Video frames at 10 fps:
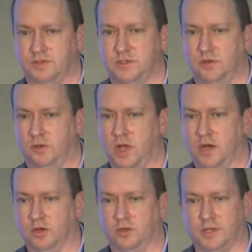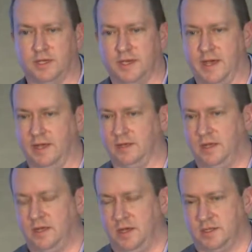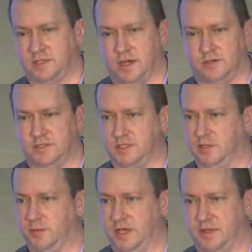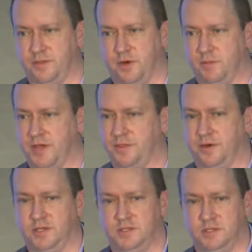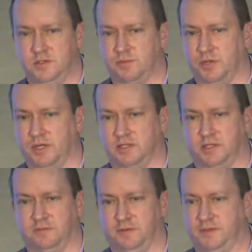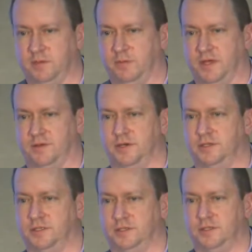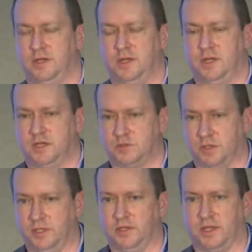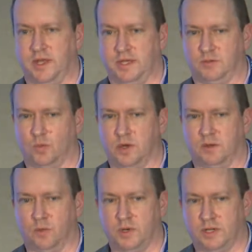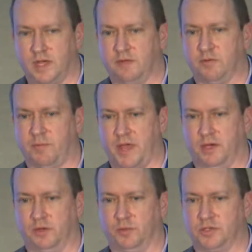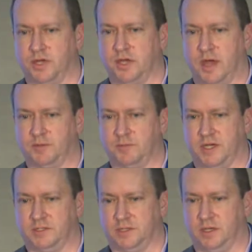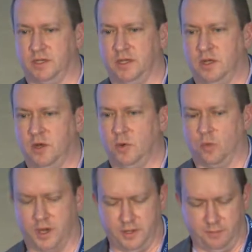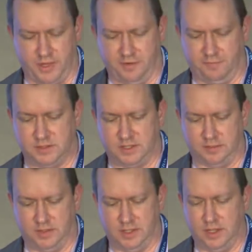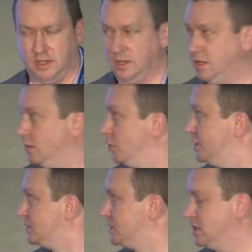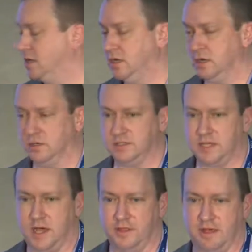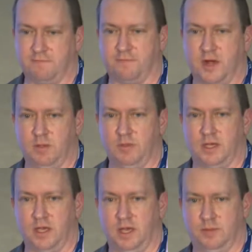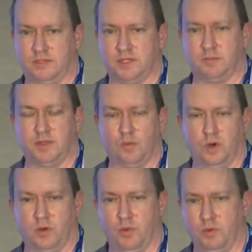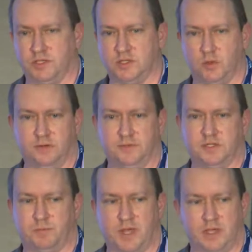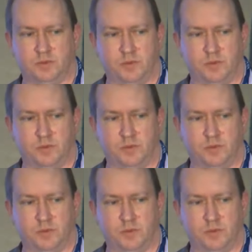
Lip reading: So no longer looking at a standard steel bay at 30 by 32, splitting it to 15 by 32. It's really looking at what kind of a panel are we trying to optimize on, what are the benefits of it. And what you see here is how that frame became something where we went to 12-foot spans.